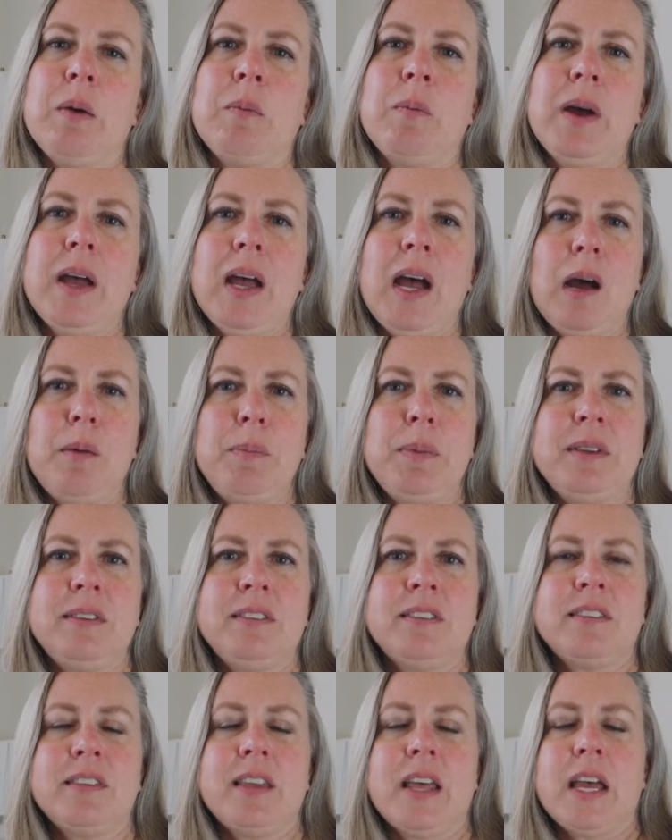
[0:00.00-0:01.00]
What
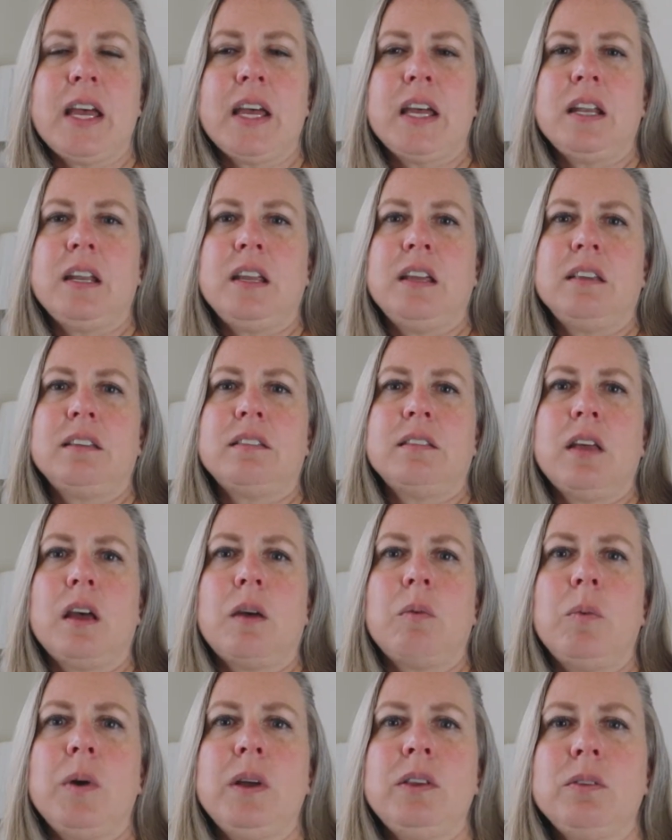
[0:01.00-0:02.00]
happens then is
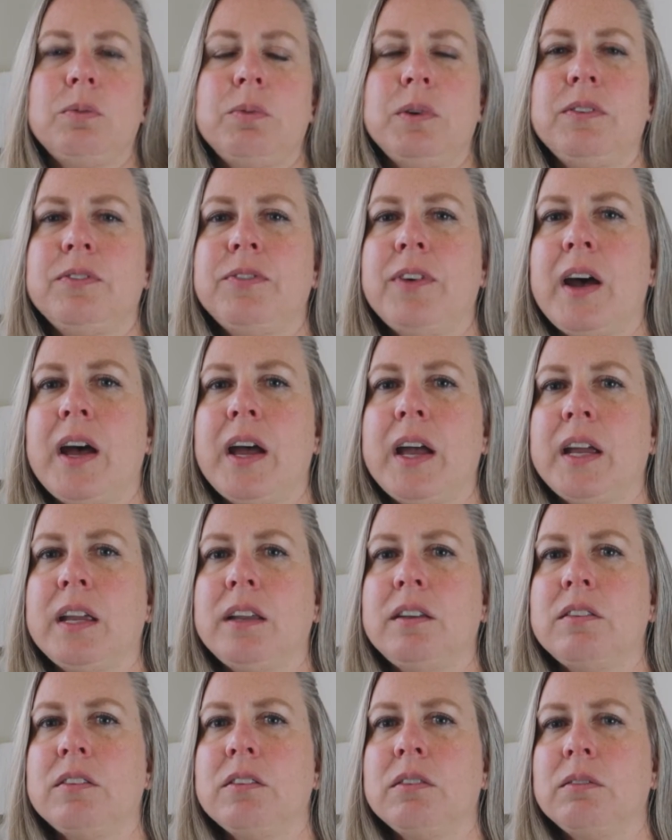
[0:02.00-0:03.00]
that once we
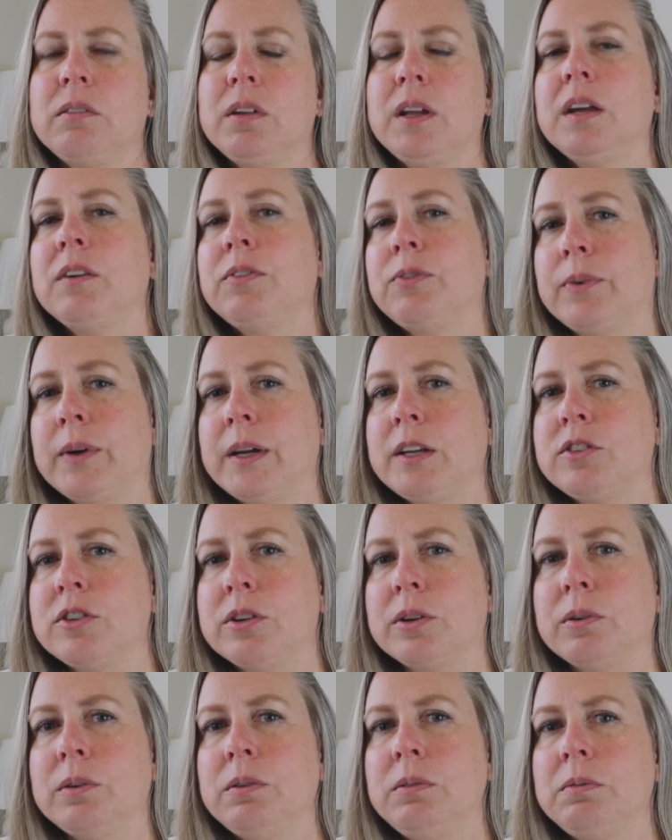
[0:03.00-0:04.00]
find, if we
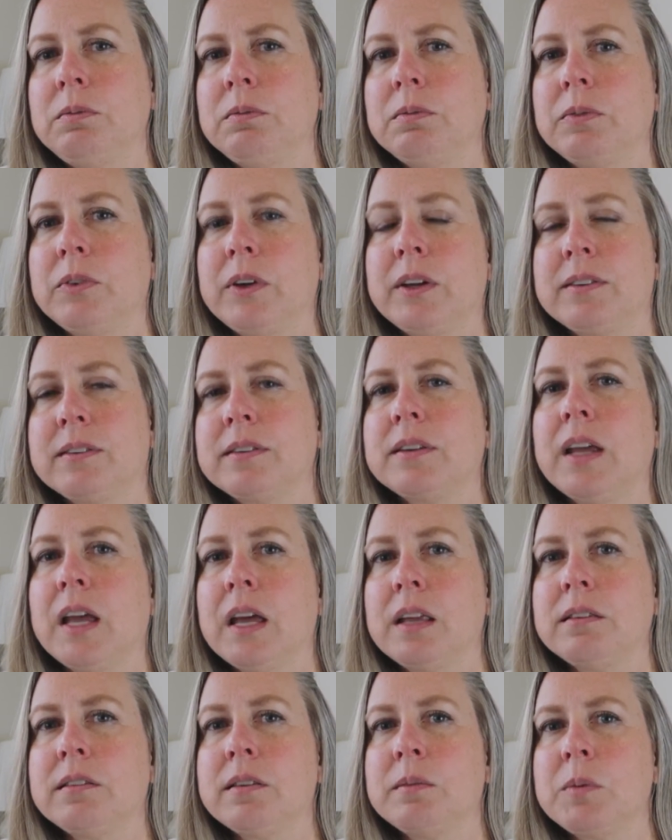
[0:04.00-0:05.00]
do, because
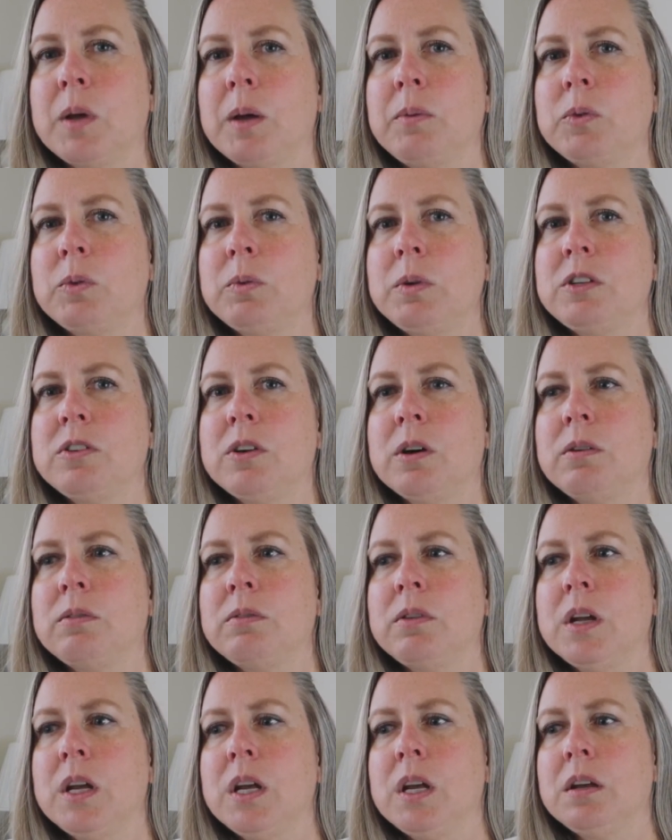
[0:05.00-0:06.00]
again, sometimes we
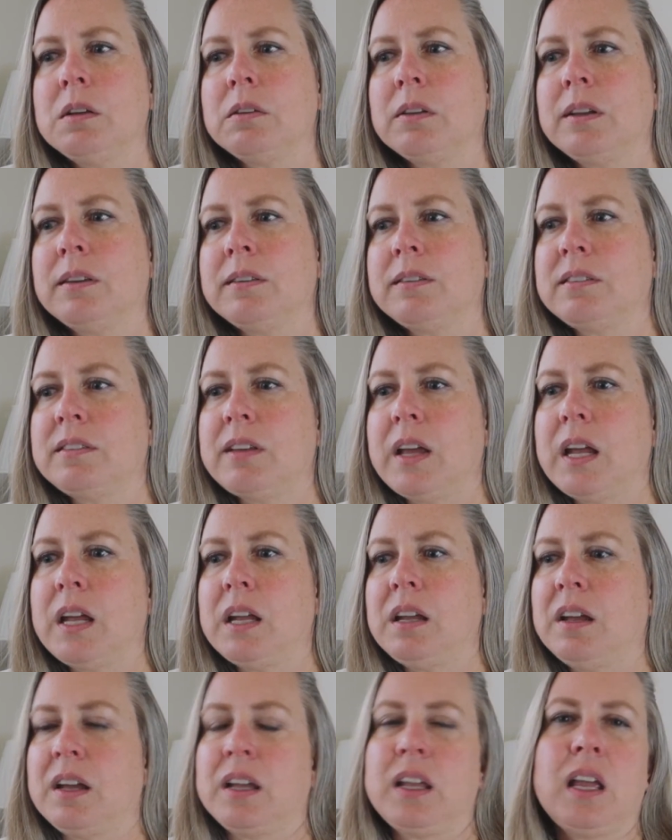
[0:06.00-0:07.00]
don't, let's
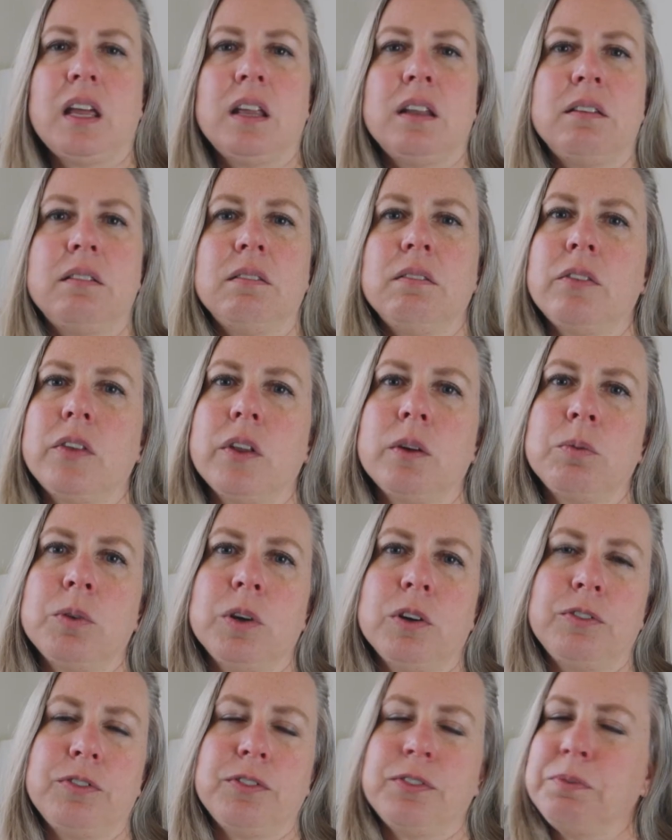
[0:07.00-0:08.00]
say again the
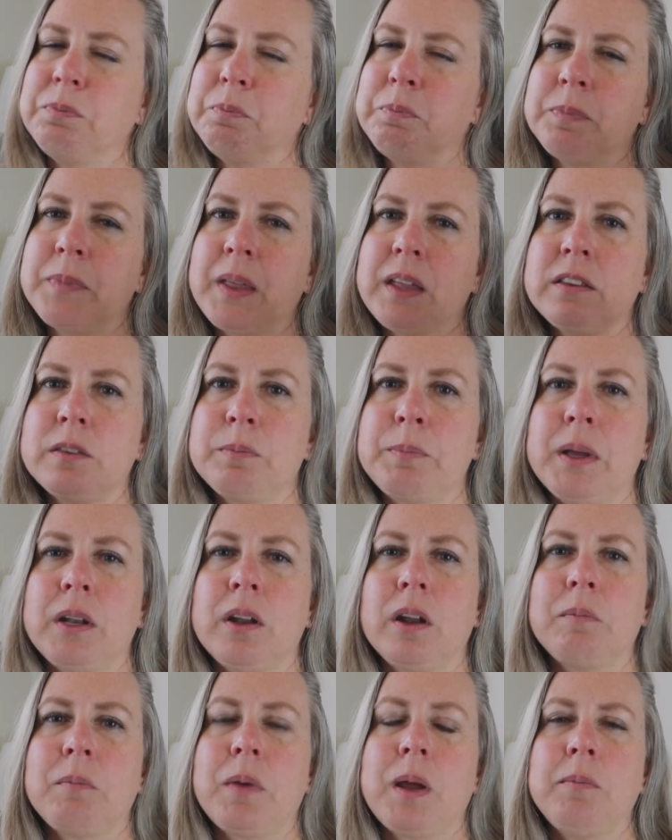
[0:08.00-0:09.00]
roof. That's
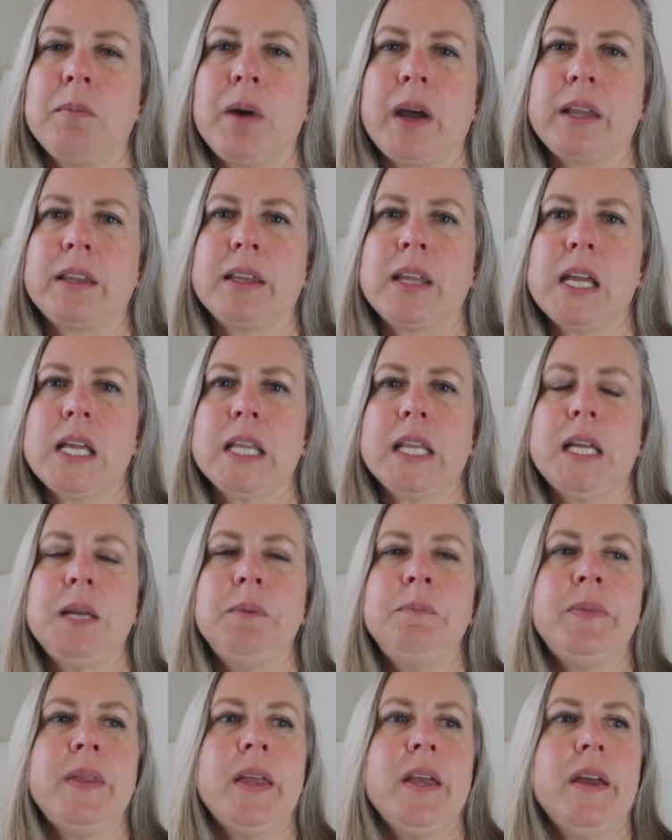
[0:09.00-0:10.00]
been on my mind
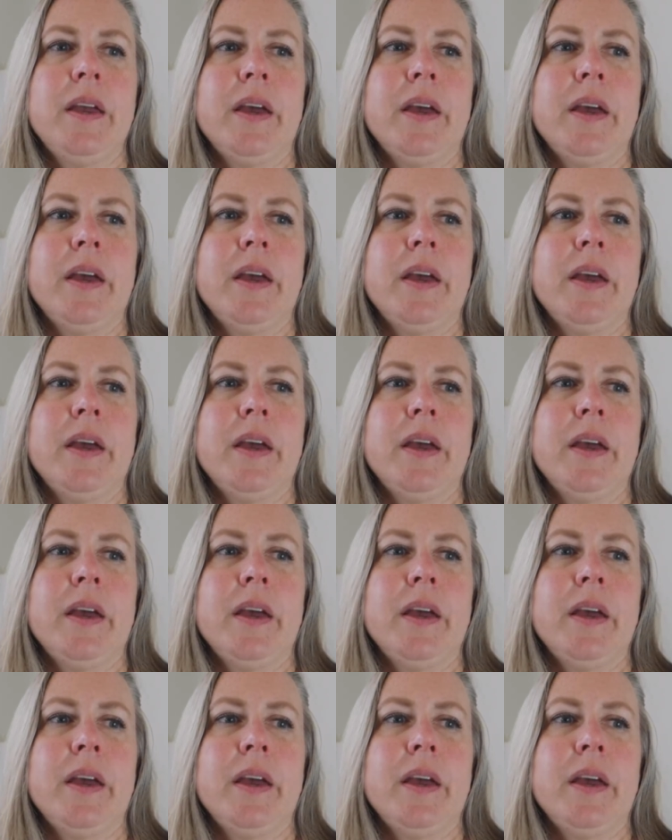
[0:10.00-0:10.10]
lately.